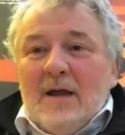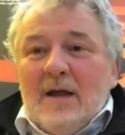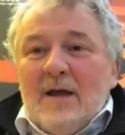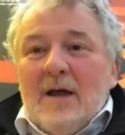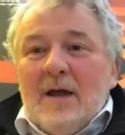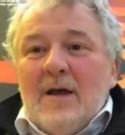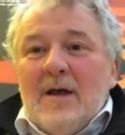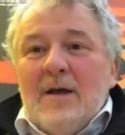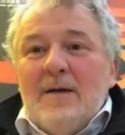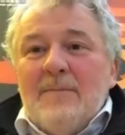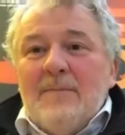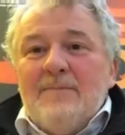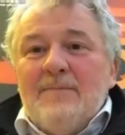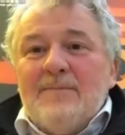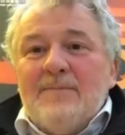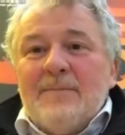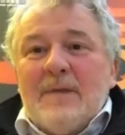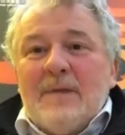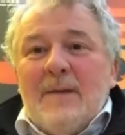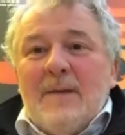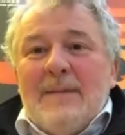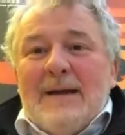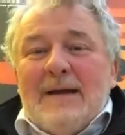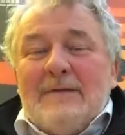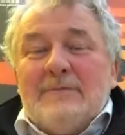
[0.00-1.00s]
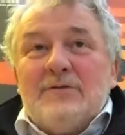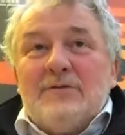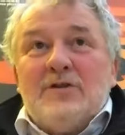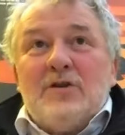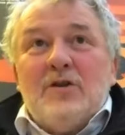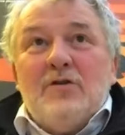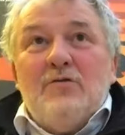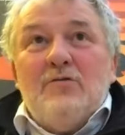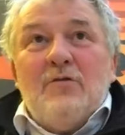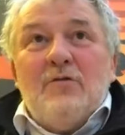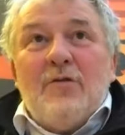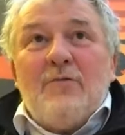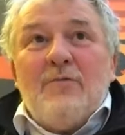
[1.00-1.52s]
and about
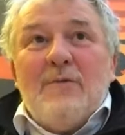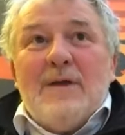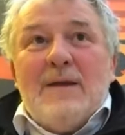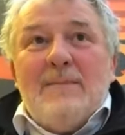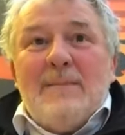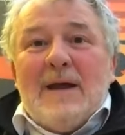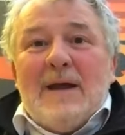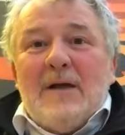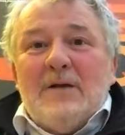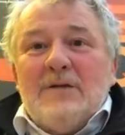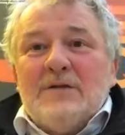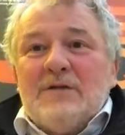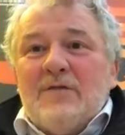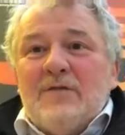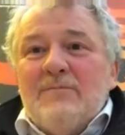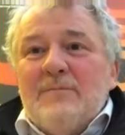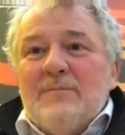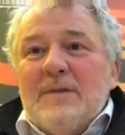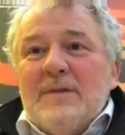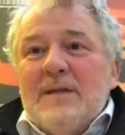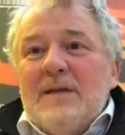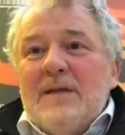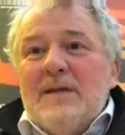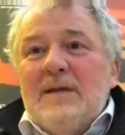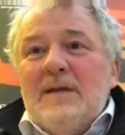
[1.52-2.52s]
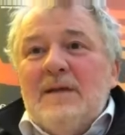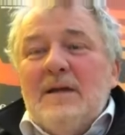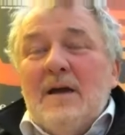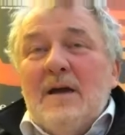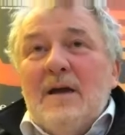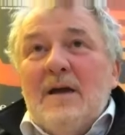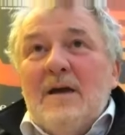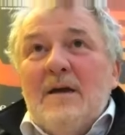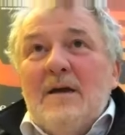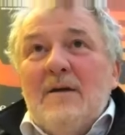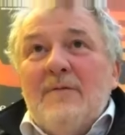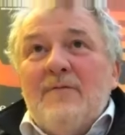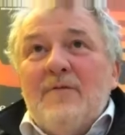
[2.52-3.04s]
2-3 miles from the
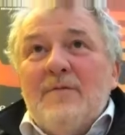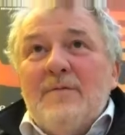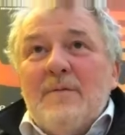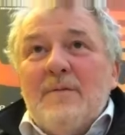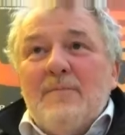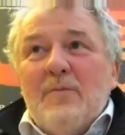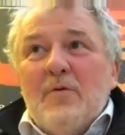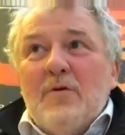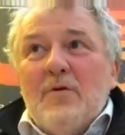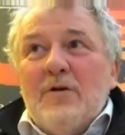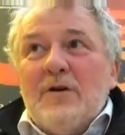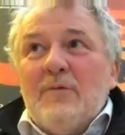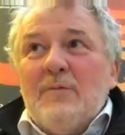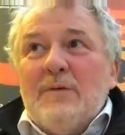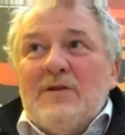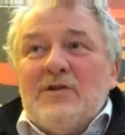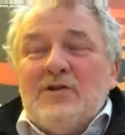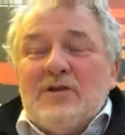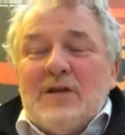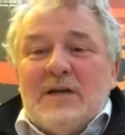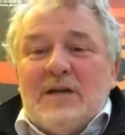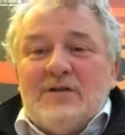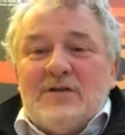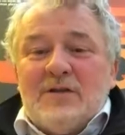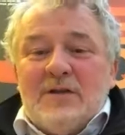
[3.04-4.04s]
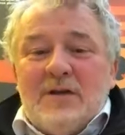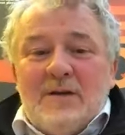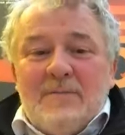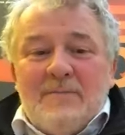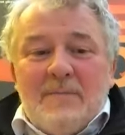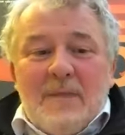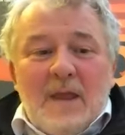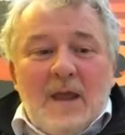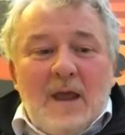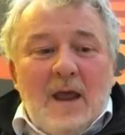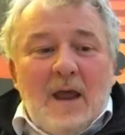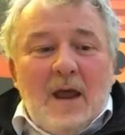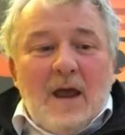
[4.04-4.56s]
border with Cheshire,
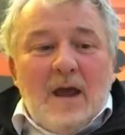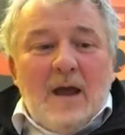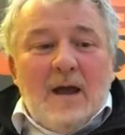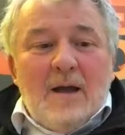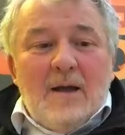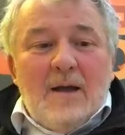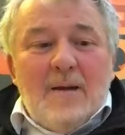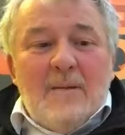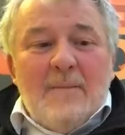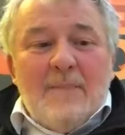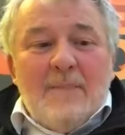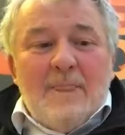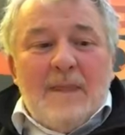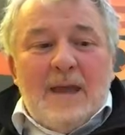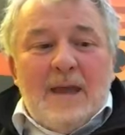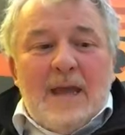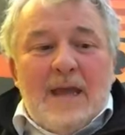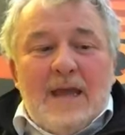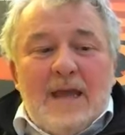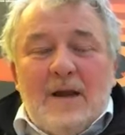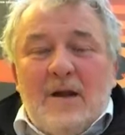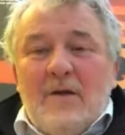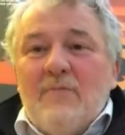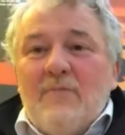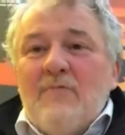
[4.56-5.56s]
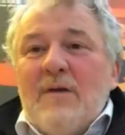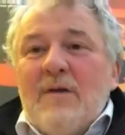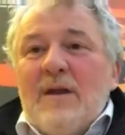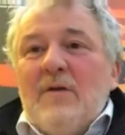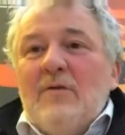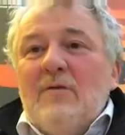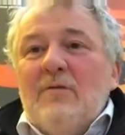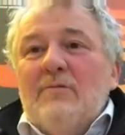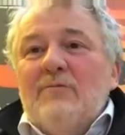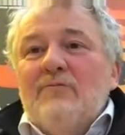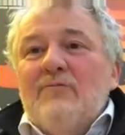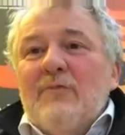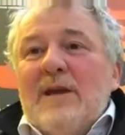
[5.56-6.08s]
in a
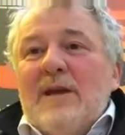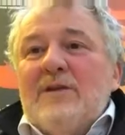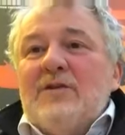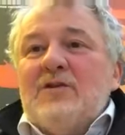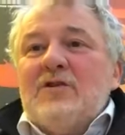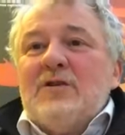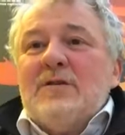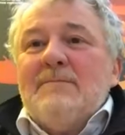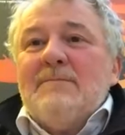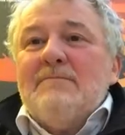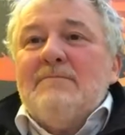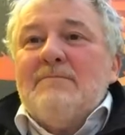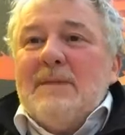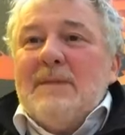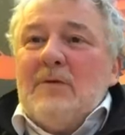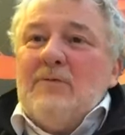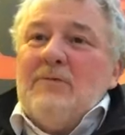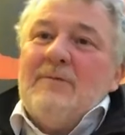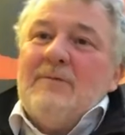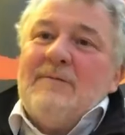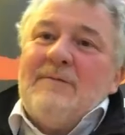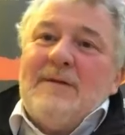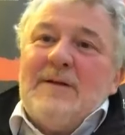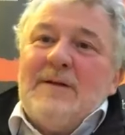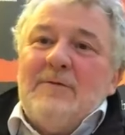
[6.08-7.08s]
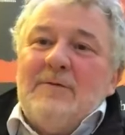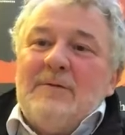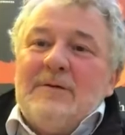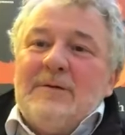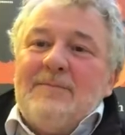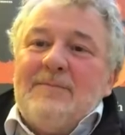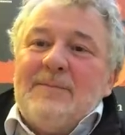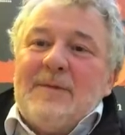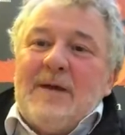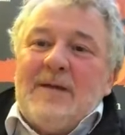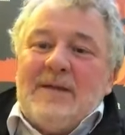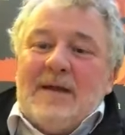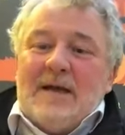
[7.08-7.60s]
real rich milk field,
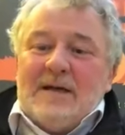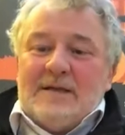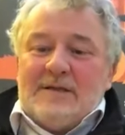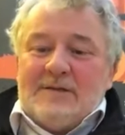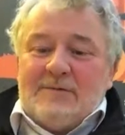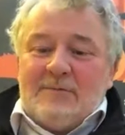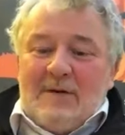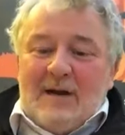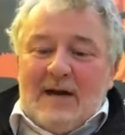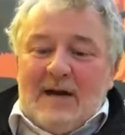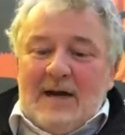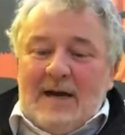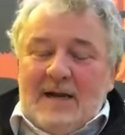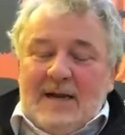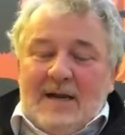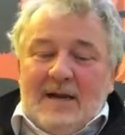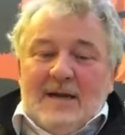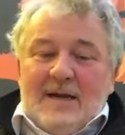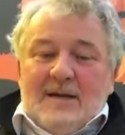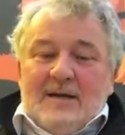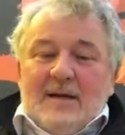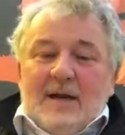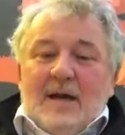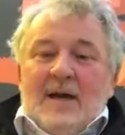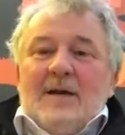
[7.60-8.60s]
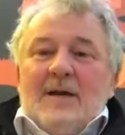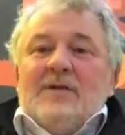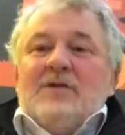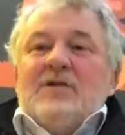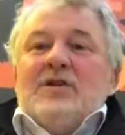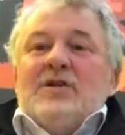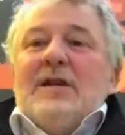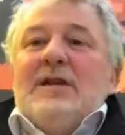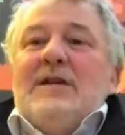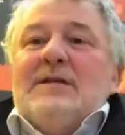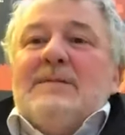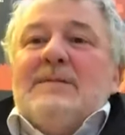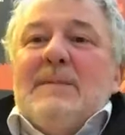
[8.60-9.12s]
and that is why
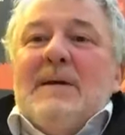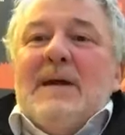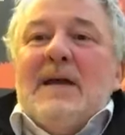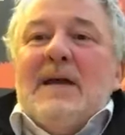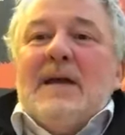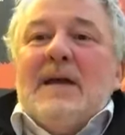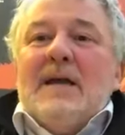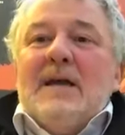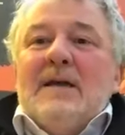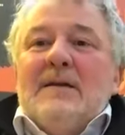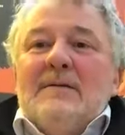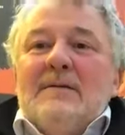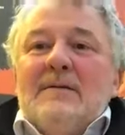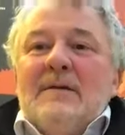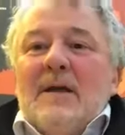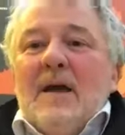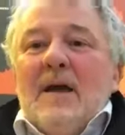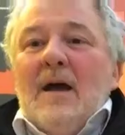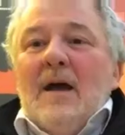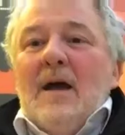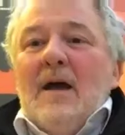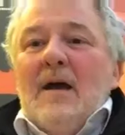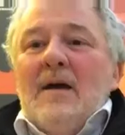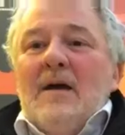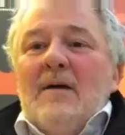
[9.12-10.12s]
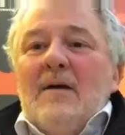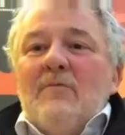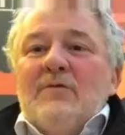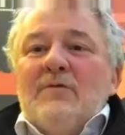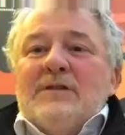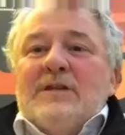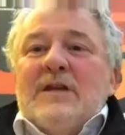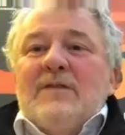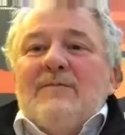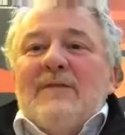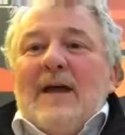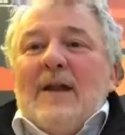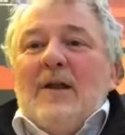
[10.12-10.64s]
cheesemaking was
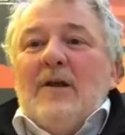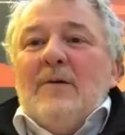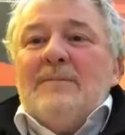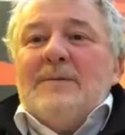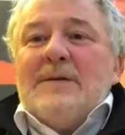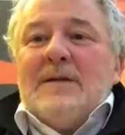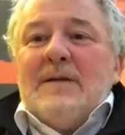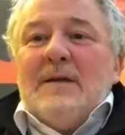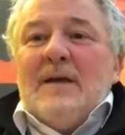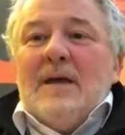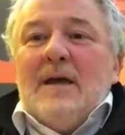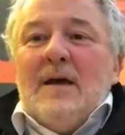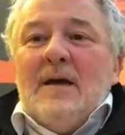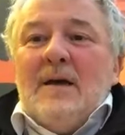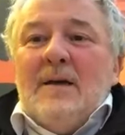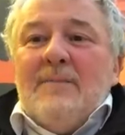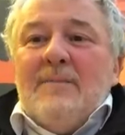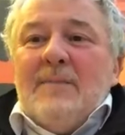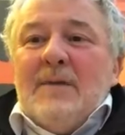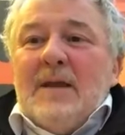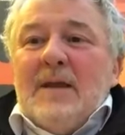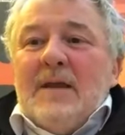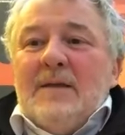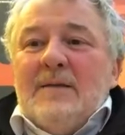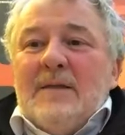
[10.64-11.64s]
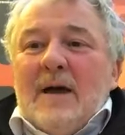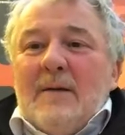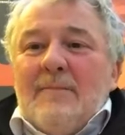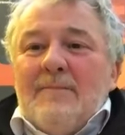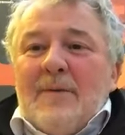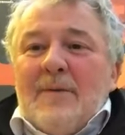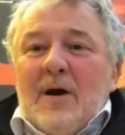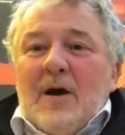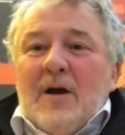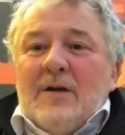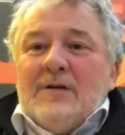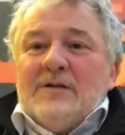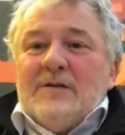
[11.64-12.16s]
developed in that
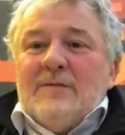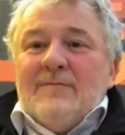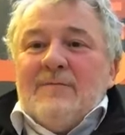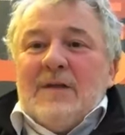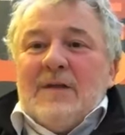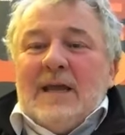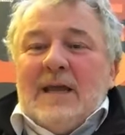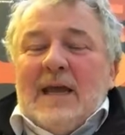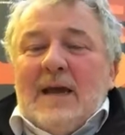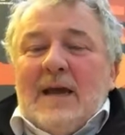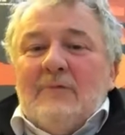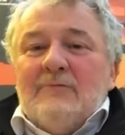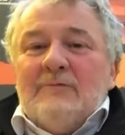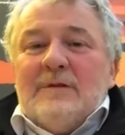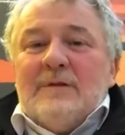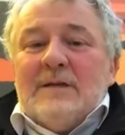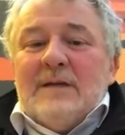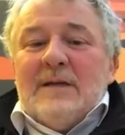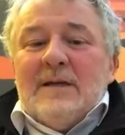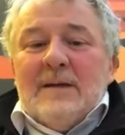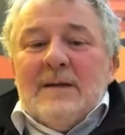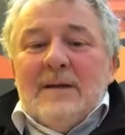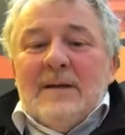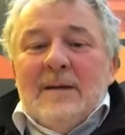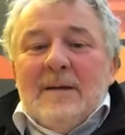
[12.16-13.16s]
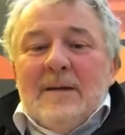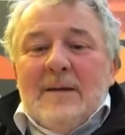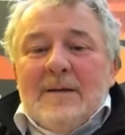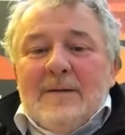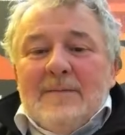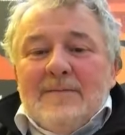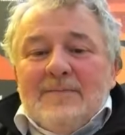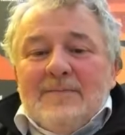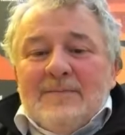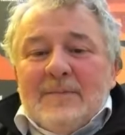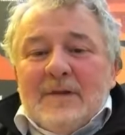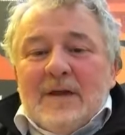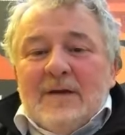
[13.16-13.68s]
part of the county.
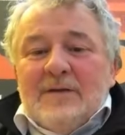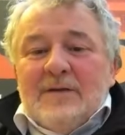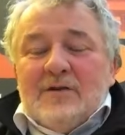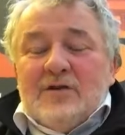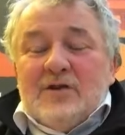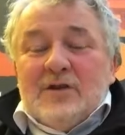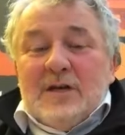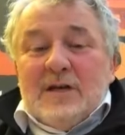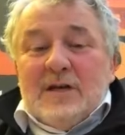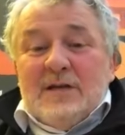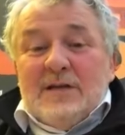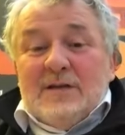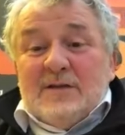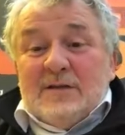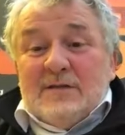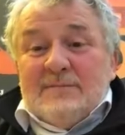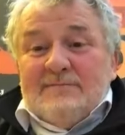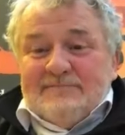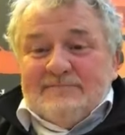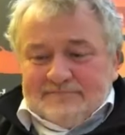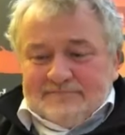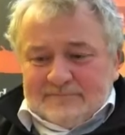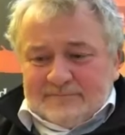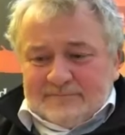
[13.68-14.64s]
And the cheese,